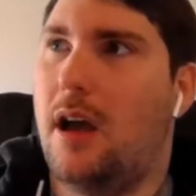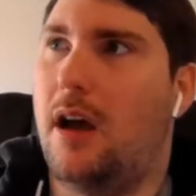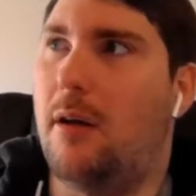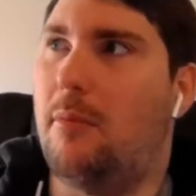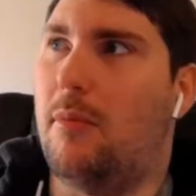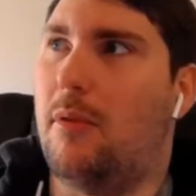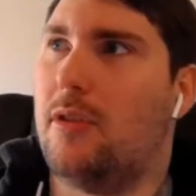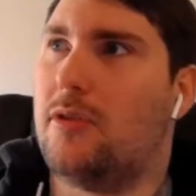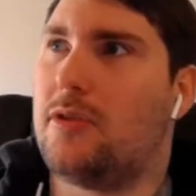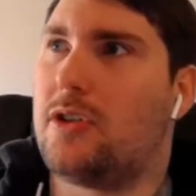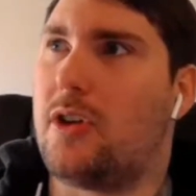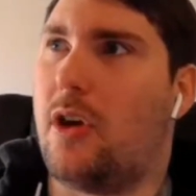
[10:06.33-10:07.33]
Um,
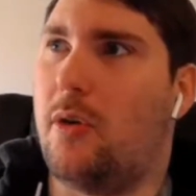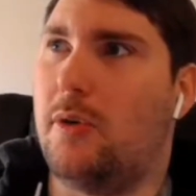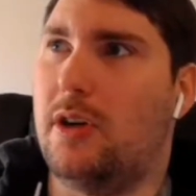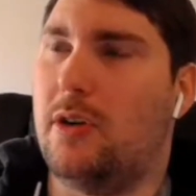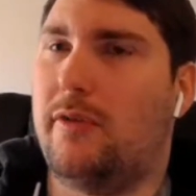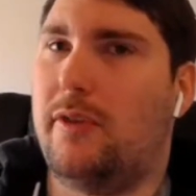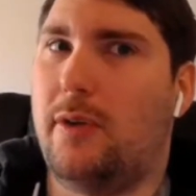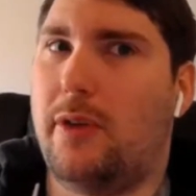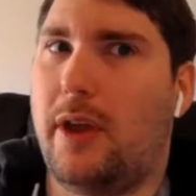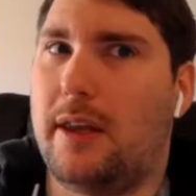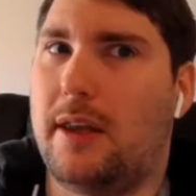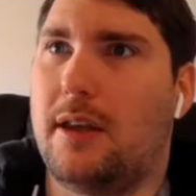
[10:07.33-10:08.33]
so, you know, if you
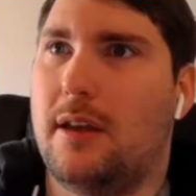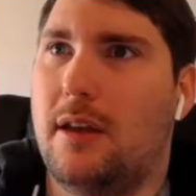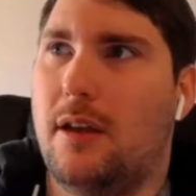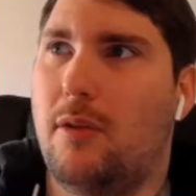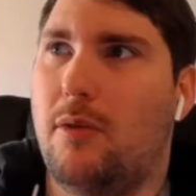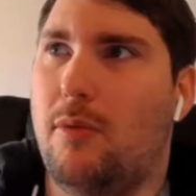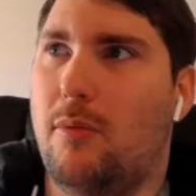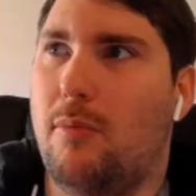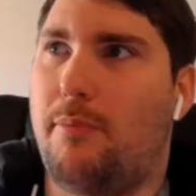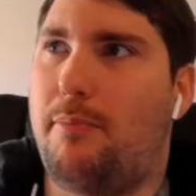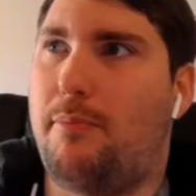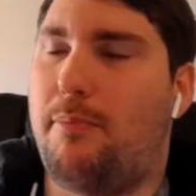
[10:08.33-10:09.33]
think
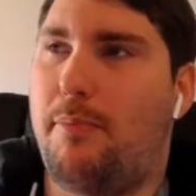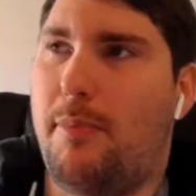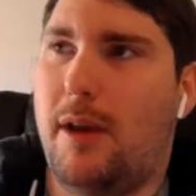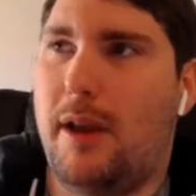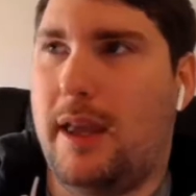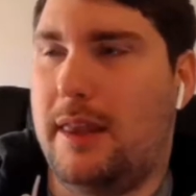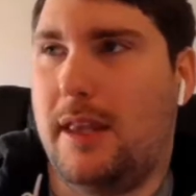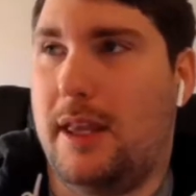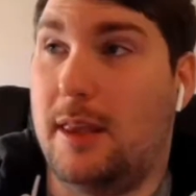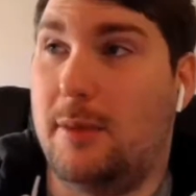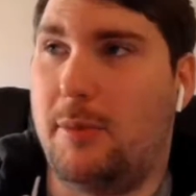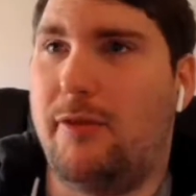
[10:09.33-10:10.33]
in, in
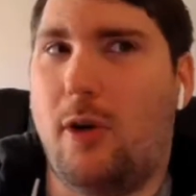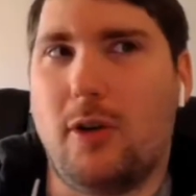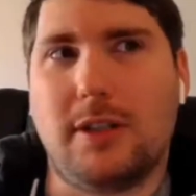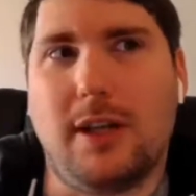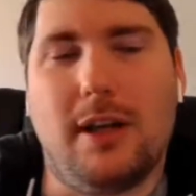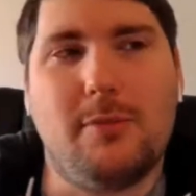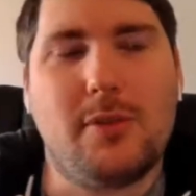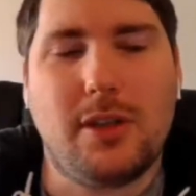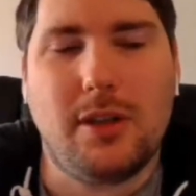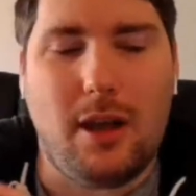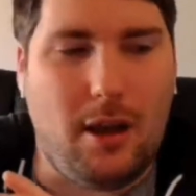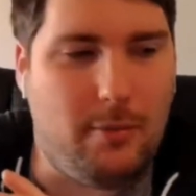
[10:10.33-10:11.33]
the before times,
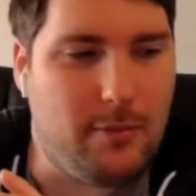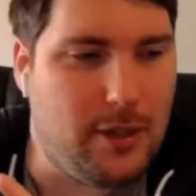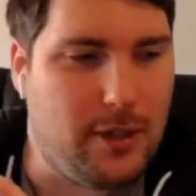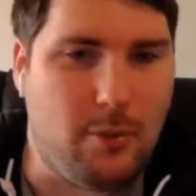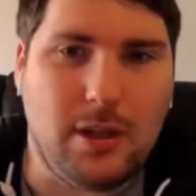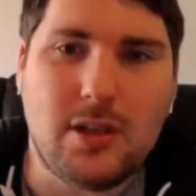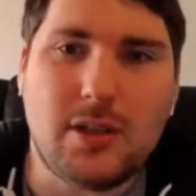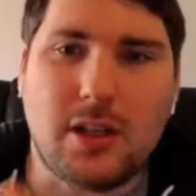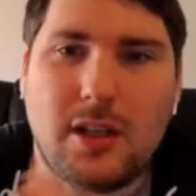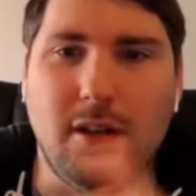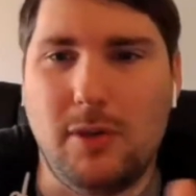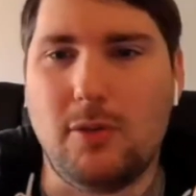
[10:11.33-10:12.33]
um, you know, we used to
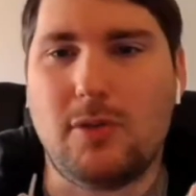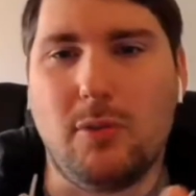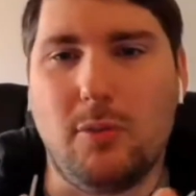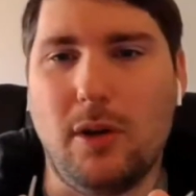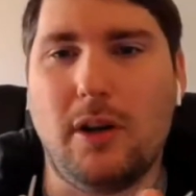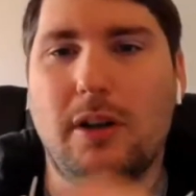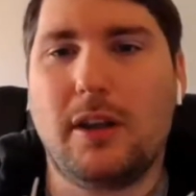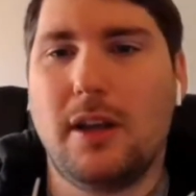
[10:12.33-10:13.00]
commute to work,